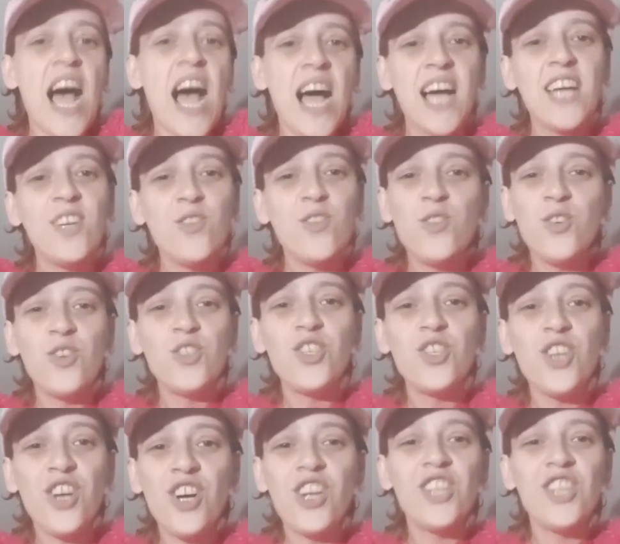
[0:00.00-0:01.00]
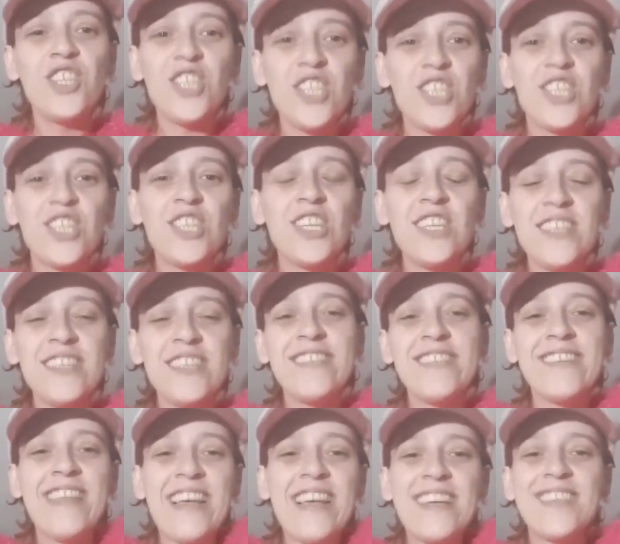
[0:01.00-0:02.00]
I know, Josh.
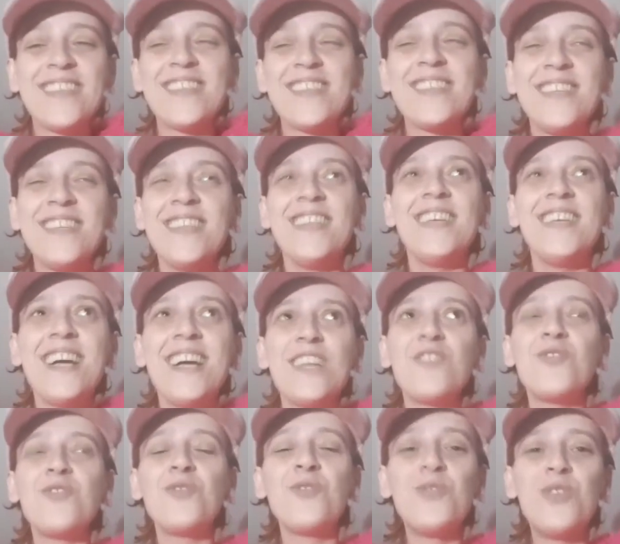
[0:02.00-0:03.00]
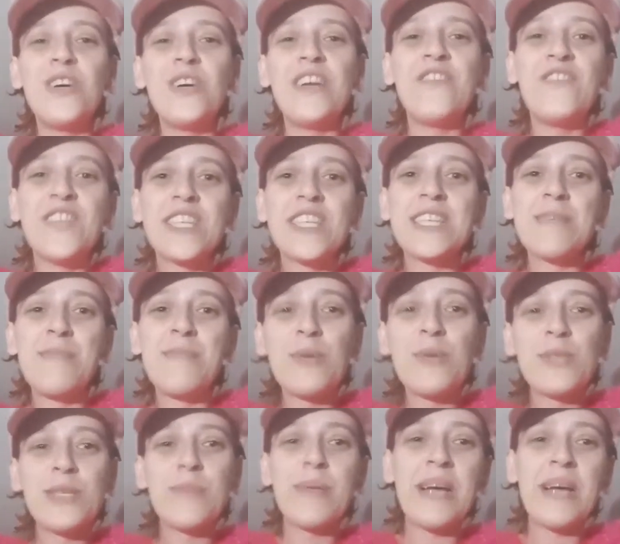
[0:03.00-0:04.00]
I don't know if it's
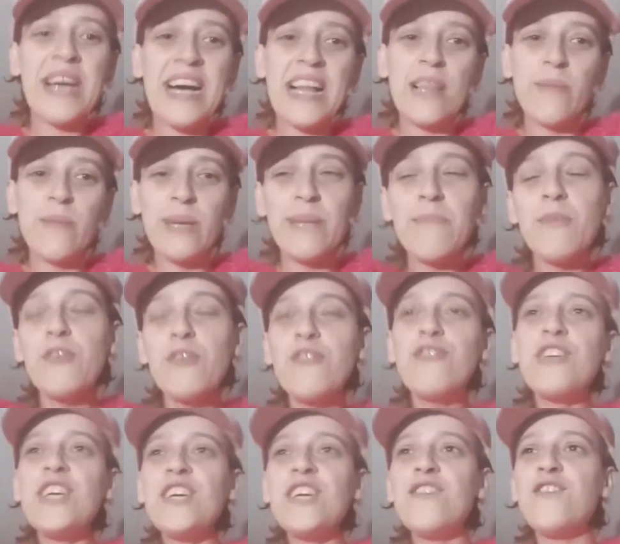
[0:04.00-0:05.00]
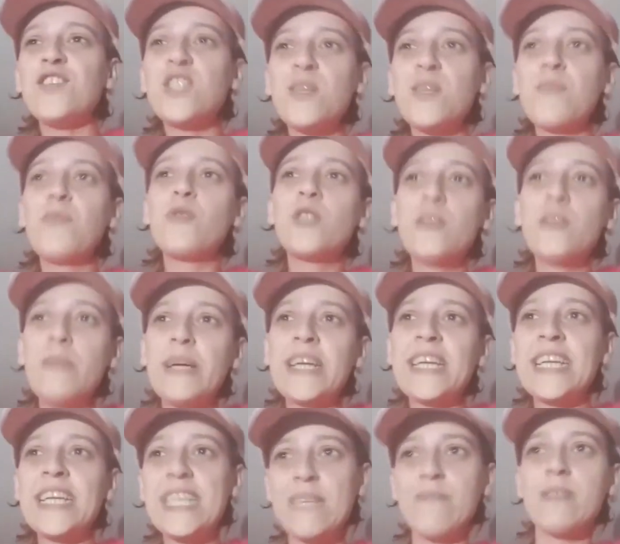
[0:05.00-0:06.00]
supposed to be a Halloween movie, if it's supposed to be a
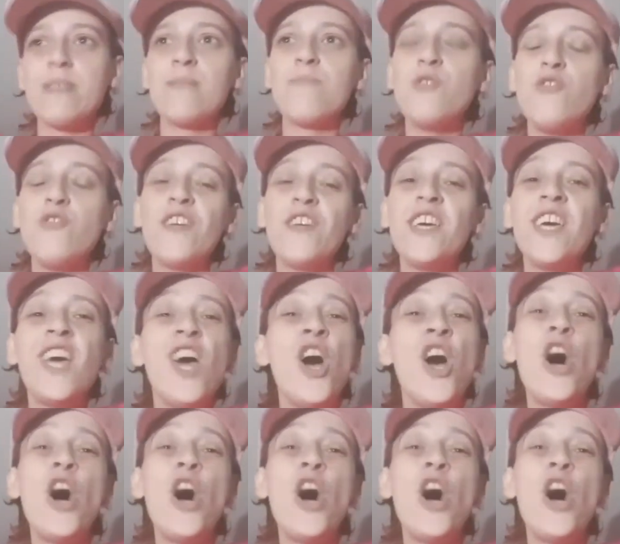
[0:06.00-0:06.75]
Christmas movie,